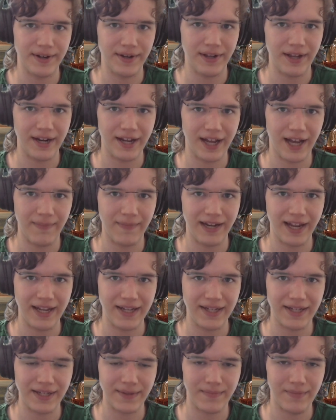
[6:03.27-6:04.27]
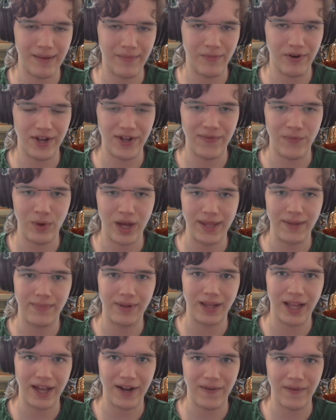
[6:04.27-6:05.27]
it updates its memory of where the
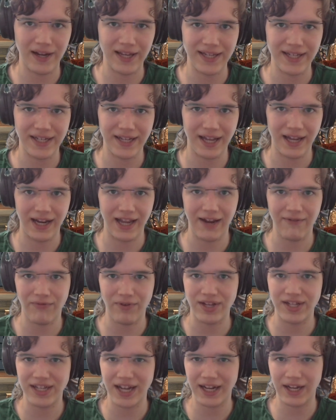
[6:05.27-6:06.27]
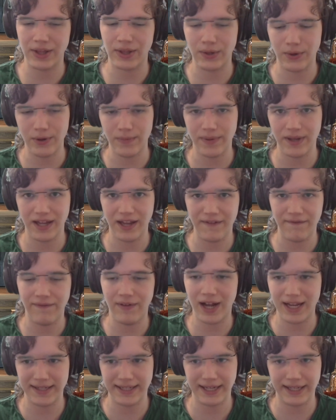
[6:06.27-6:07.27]
player is, and every second loop, it
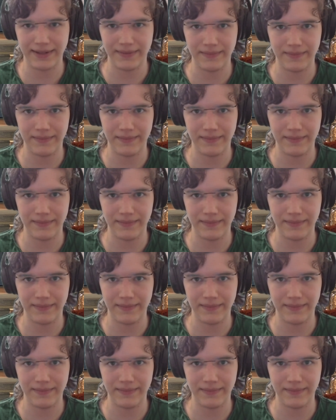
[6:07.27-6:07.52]
fires at them.